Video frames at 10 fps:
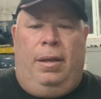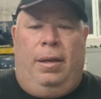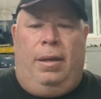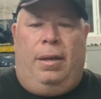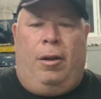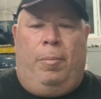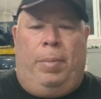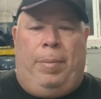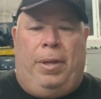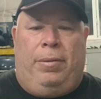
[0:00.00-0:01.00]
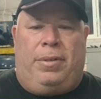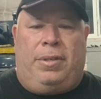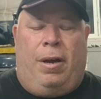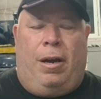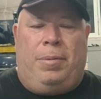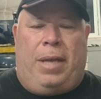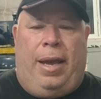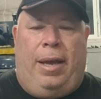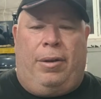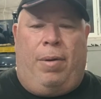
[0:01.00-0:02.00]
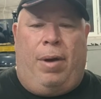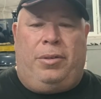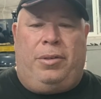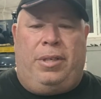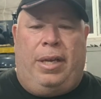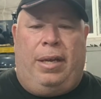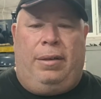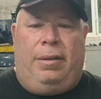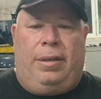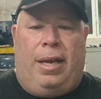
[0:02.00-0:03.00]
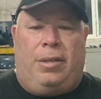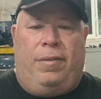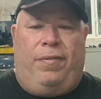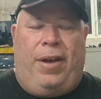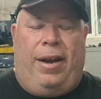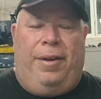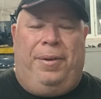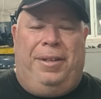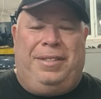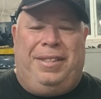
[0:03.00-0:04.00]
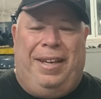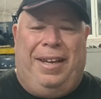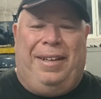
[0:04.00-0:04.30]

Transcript: I don't blame you on those carbs. I had a Quadrajet catch on fire once. Yeah.